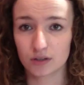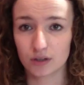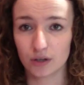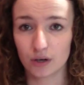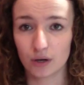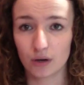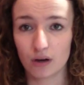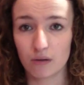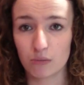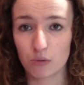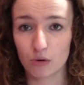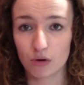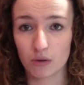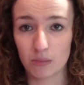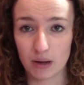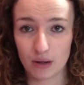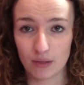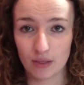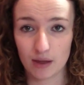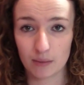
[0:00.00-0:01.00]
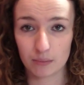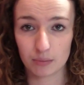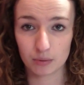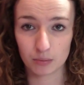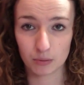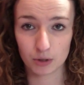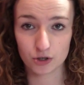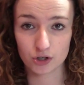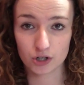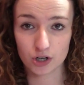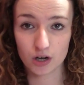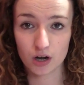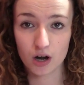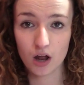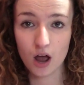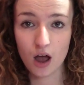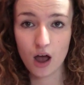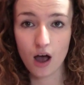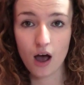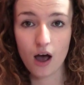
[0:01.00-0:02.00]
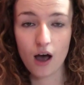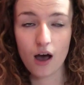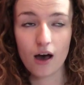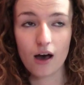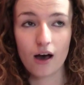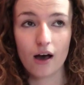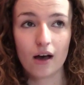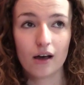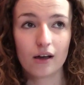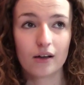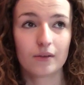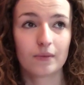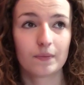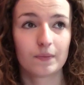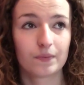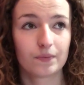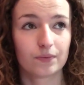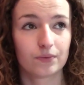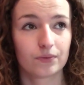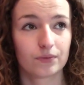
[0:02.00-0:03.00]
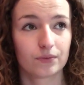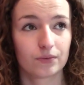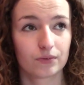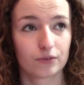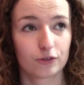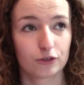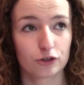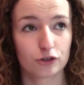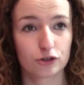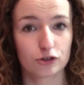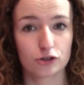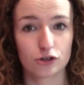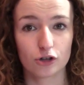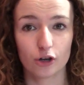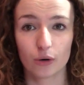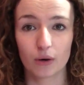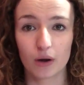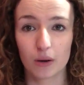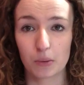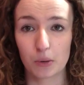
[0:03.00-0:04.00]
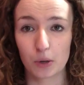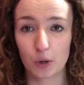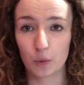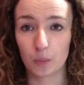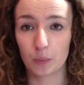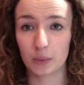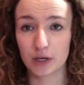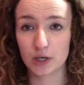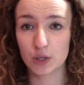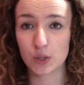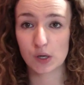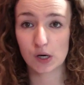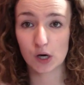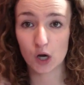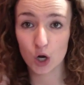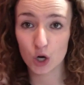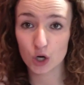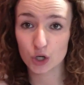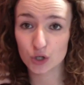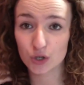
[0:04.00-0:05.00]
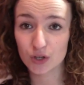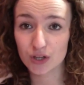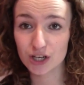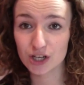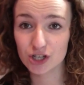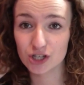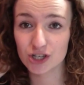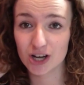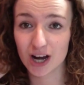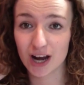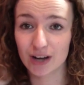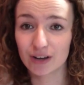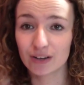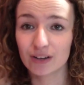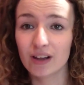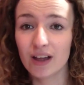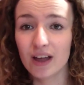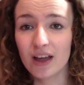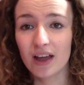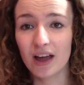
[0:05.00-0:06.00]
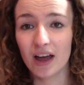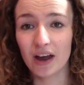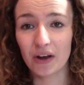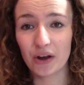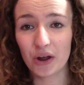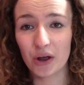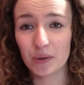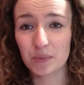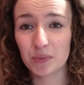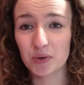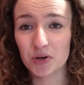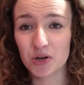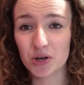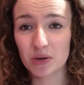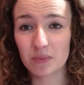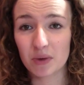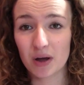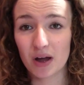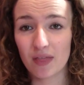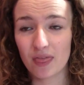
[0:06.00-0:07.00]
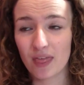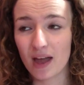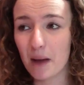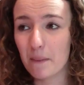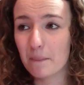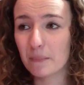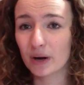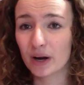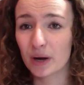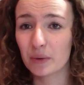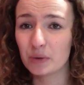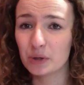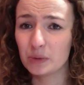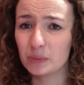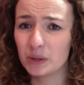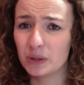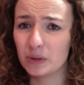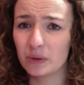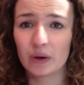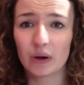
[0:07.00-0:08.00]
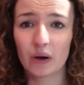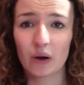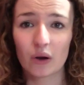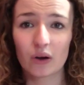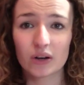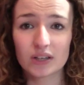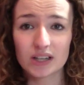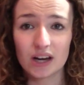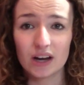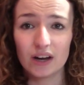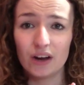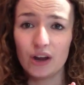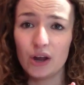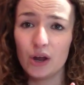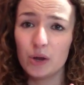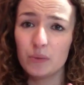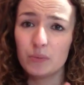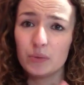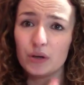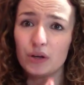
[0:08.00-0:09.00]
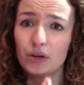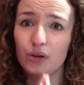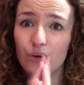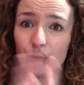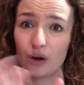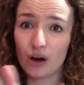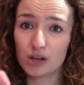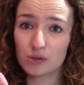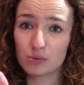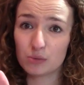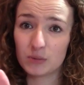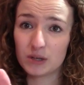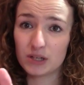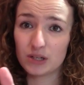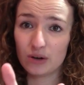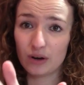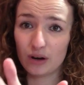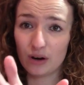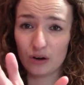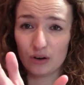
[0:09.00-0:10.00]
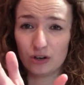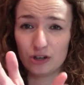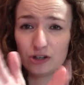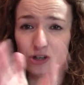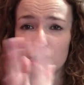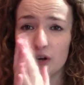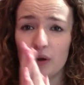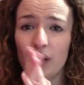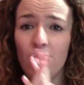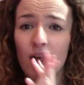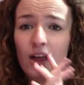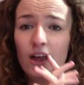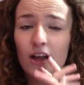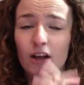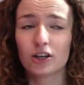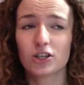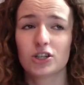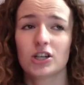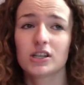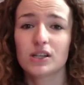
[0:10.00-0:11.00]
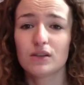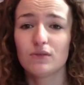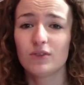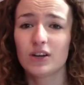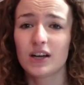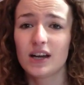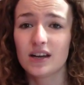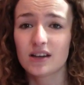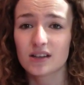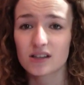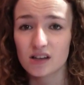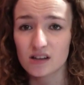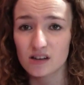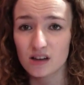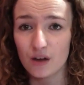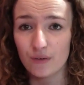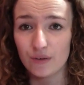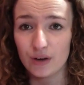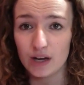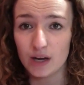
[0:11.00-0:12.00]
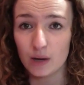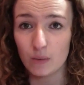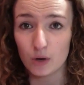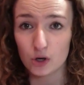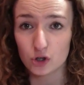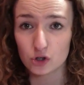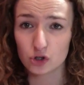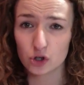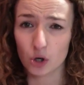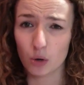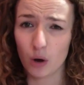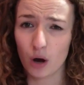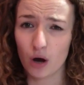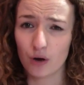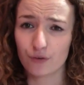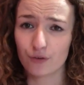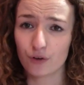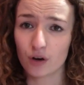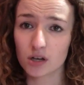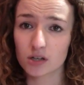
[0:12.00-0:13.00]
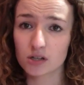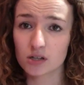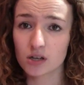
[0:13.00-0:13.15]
You know, I'm all about that promotion. Uh, so I will be doing a lot on this channel and I hope you don't mind that but I will be doing a lot and I hope you guys will be doing a lot too because Justin really does deserve it and he works so hard for